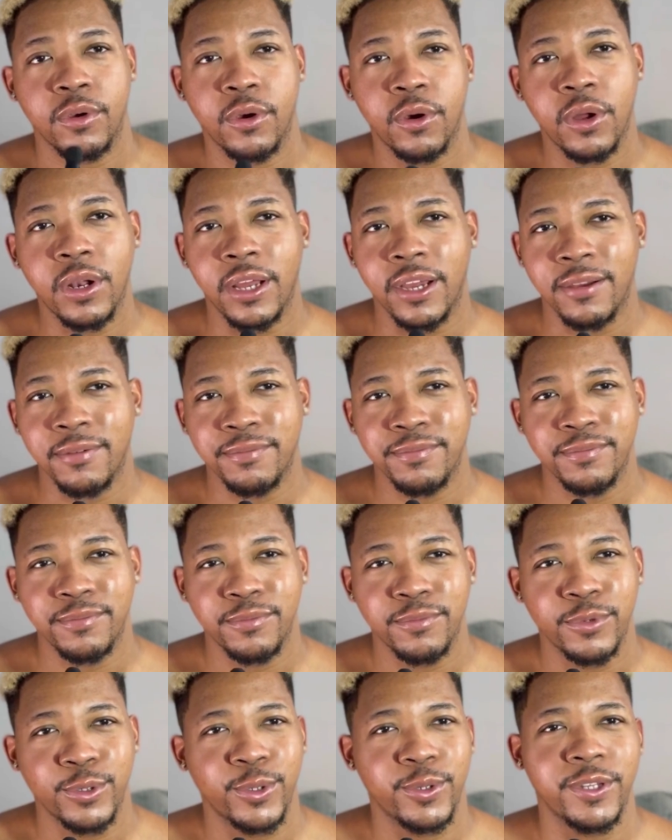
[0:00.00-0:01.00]
Hola,
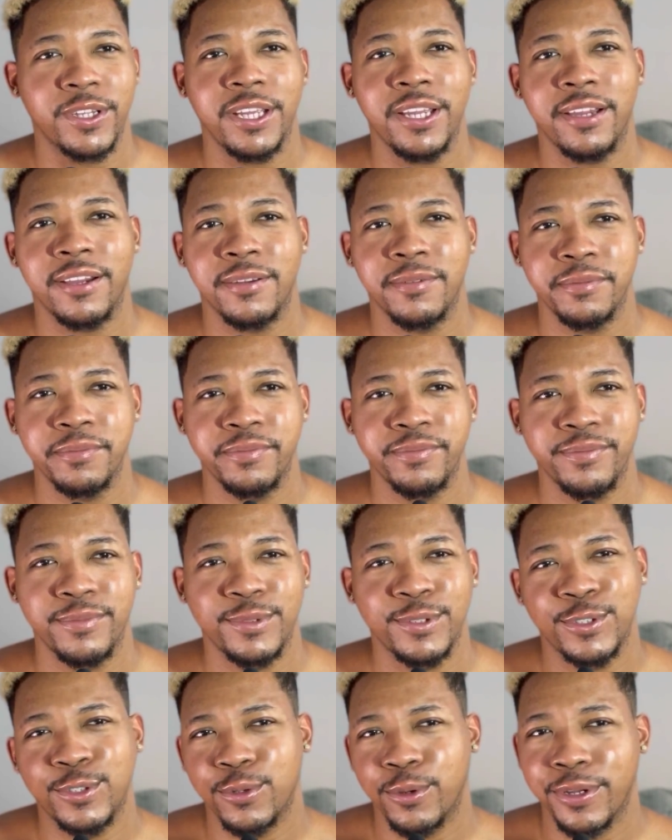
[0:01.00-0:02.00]
buenos días.
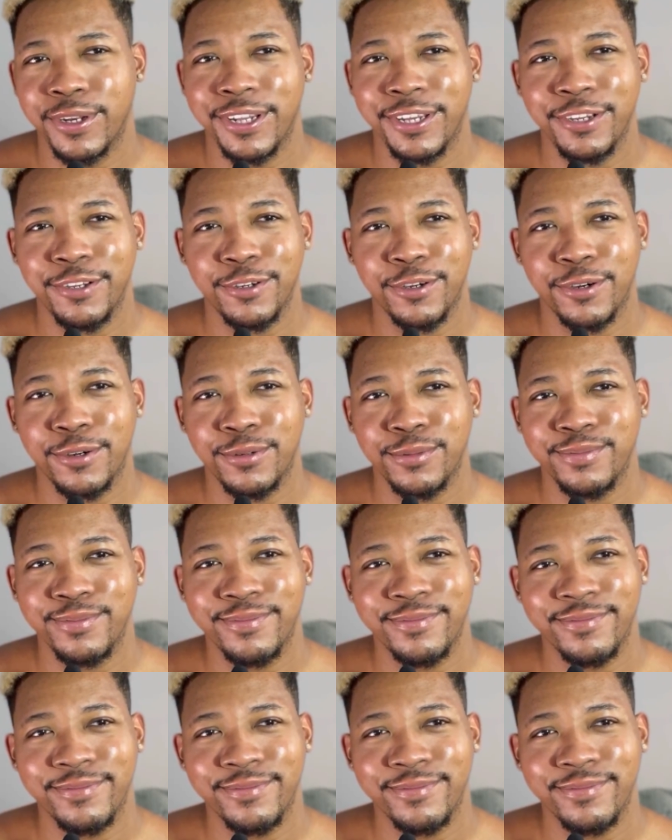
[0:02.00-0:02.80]
Soy Nico.